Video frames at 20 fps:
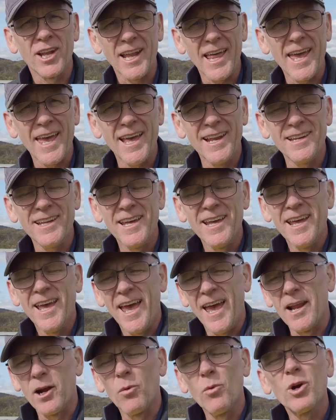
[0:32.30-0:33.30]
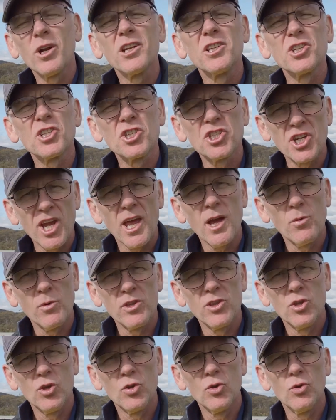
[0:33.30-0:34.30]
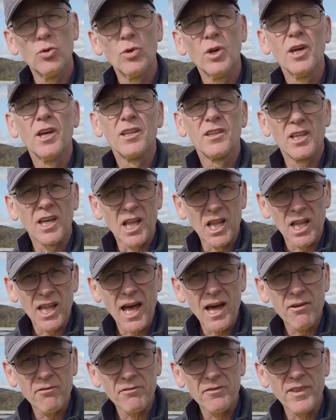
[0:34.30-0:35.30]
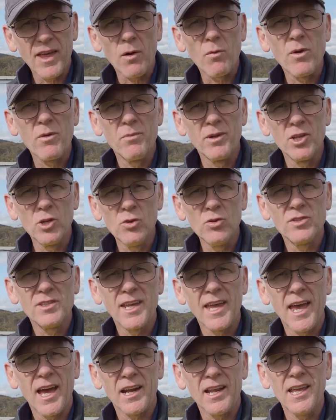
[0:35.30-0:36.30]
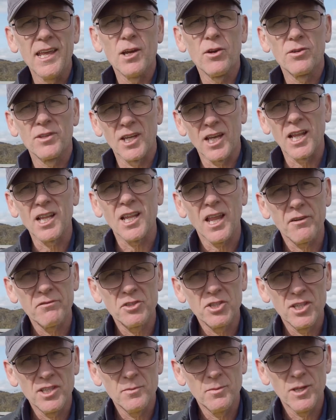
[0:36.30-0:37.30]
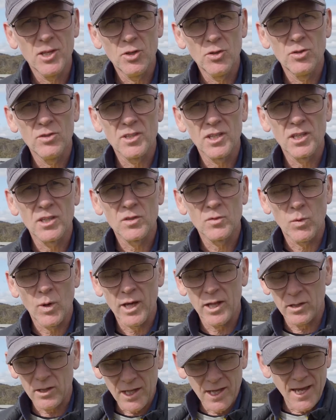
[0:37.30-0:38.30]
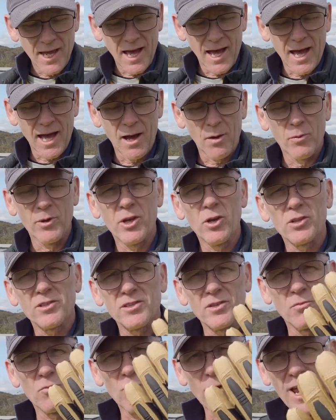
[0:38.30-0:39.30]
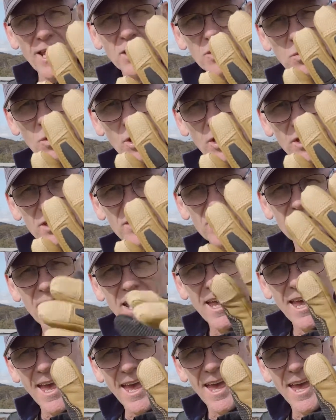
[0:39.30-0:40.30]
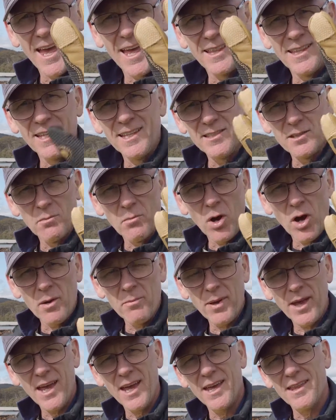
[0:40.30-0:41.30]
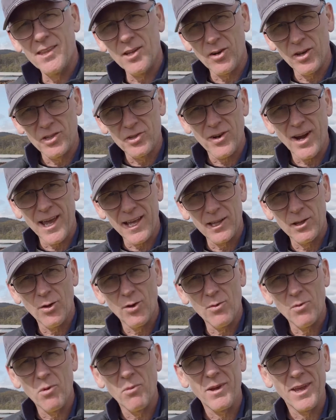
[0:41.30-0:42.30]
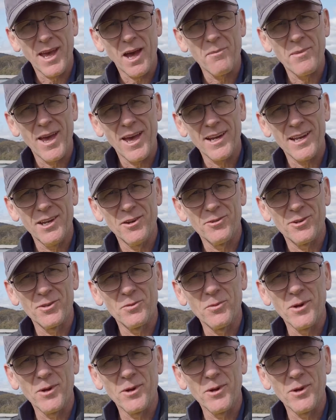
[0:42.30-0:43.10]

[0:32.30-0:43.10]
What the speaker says: land. And I wanted to share with you the glove that we've been using out here and the glove she's been using as well. We got some Ranchworx, and these are my pair that I drag along when we come out here on the